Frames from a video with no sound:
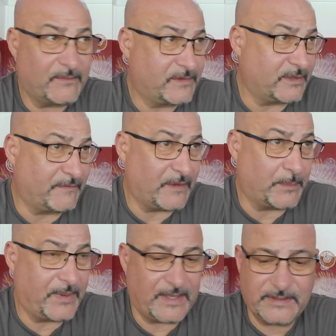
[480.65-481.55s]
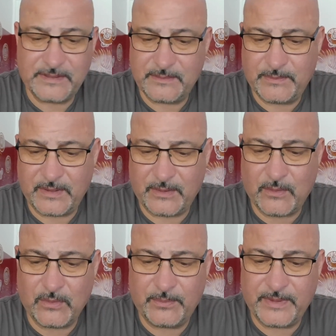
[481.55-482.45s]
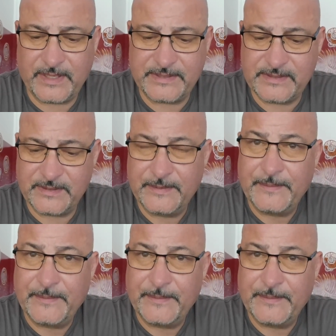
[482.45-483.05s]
the Philippines. Pretty cool place,